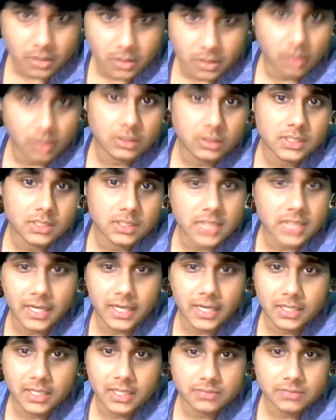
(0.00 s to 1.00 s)
All these
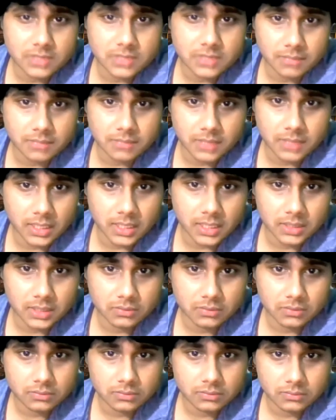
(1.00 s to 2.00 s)
ideas which I'm telling
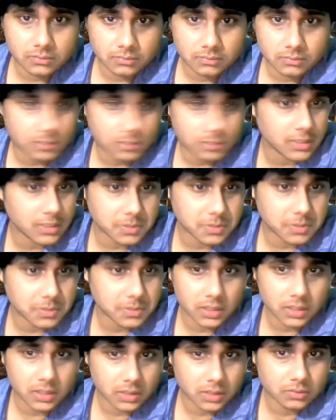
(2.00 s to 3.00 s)
you,
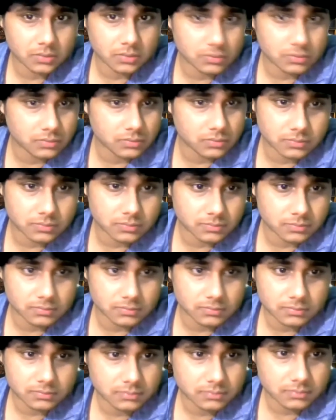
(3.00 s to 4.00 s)
explaining you
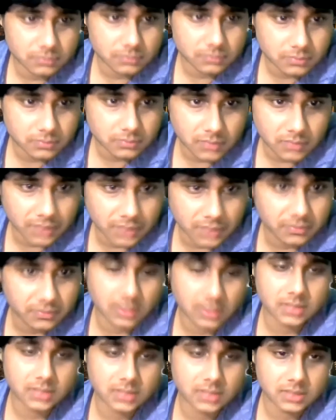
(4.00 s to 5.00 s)

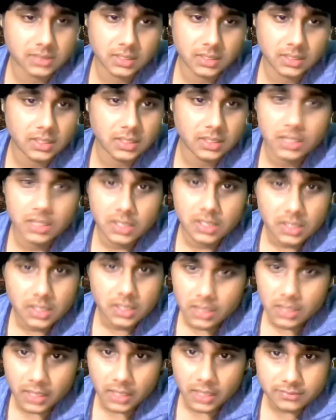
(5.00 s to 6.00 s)
effortlessly,
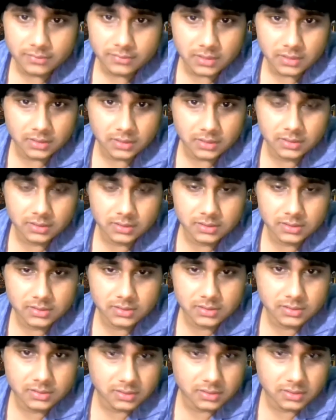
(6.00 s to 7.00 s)
I have studied
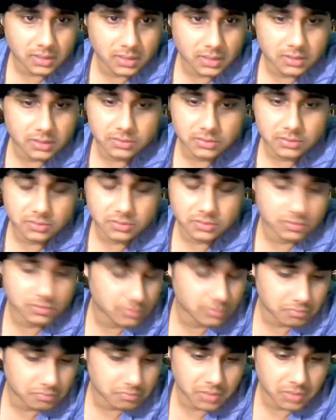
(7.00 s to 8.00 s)
these things
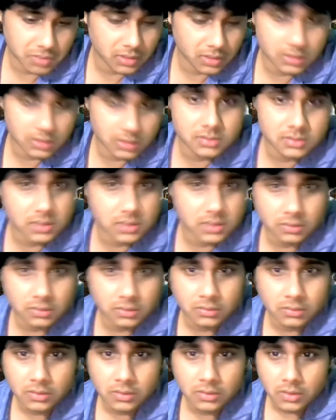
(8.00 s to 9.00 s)
many years ago.